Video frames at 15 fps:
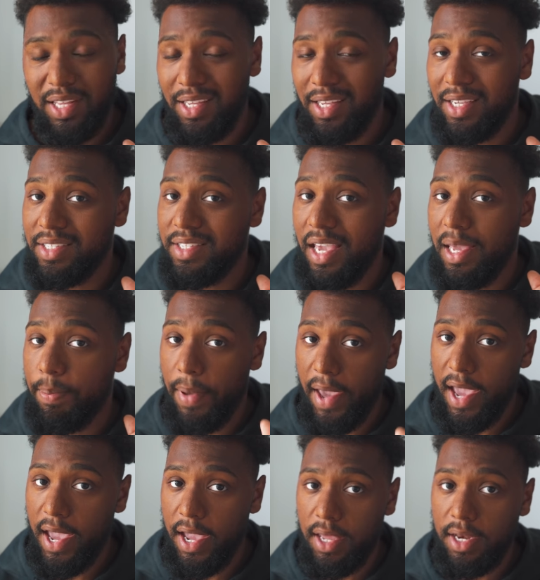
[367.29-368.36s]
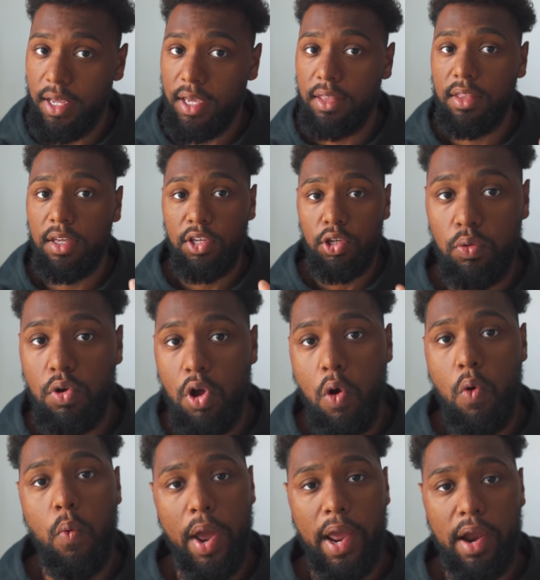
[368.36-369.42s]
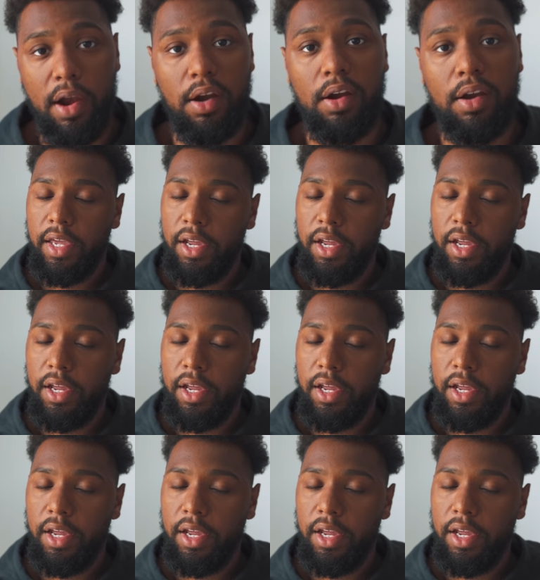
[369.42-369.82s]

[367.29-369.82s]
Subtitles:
think it's a pain in the you know where,